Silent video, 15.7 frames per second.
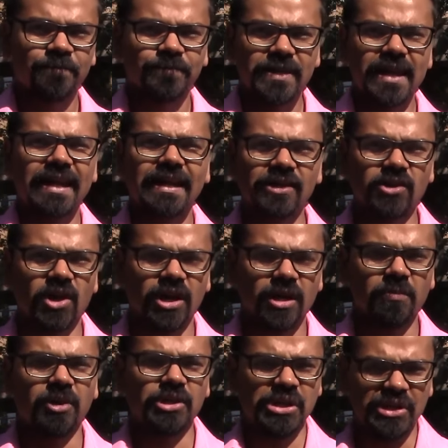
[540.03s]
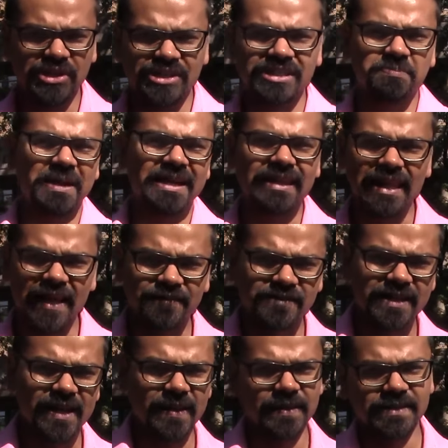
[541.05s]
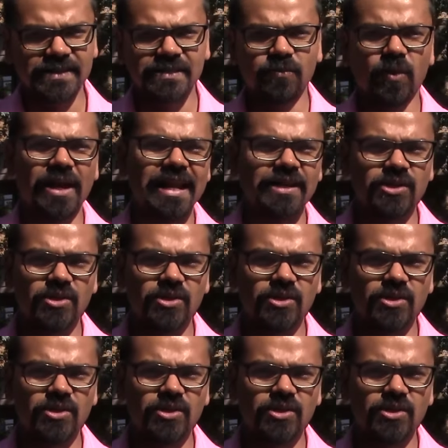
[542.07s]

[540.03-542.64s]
then I can talk about, this is my lifestyle, this is what I